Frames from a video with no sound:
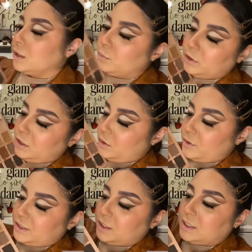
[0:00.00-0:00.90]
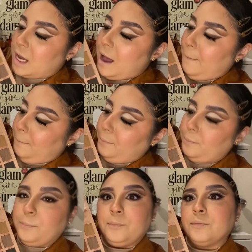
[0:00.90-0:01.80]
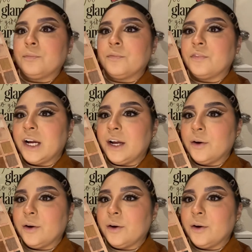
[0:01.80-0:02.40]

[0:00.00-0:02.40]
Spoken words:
gonna go into top, right here.